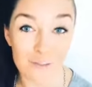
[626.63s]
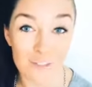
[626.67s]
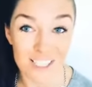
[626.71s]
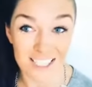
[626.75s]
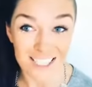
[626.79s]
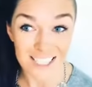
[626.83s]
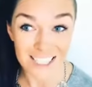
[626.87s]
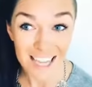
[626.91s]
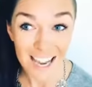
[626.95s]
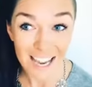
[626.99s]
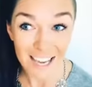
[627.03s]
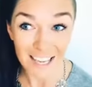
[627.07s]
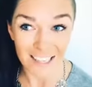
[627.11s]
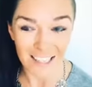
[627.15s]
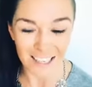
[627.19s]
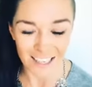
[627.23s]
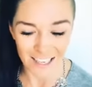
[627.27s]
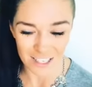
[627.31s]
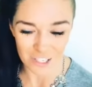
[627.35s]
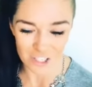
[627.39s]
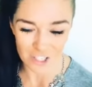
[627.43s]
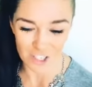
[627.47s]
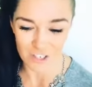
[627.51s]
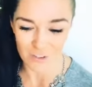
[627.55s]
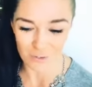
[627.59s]
to say
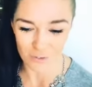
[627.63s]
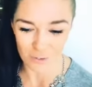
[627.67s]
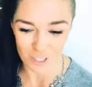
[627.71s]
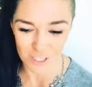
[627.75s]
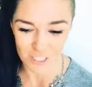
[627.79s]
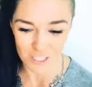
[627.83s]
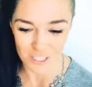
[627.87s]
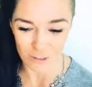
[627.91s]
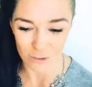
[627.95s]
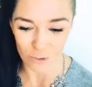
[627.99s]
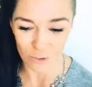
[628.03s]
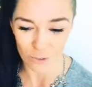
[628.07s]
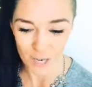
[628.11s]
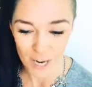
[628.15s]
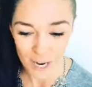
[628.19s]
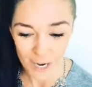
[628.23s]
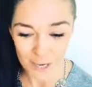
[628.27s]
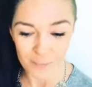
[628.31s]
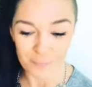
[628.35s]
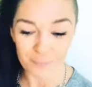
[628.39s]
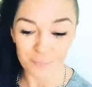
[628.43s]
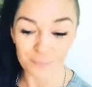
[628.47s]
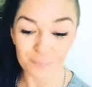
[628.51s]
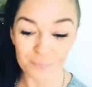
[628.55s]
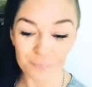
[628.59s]
each and every single
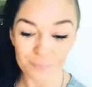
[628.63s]
day.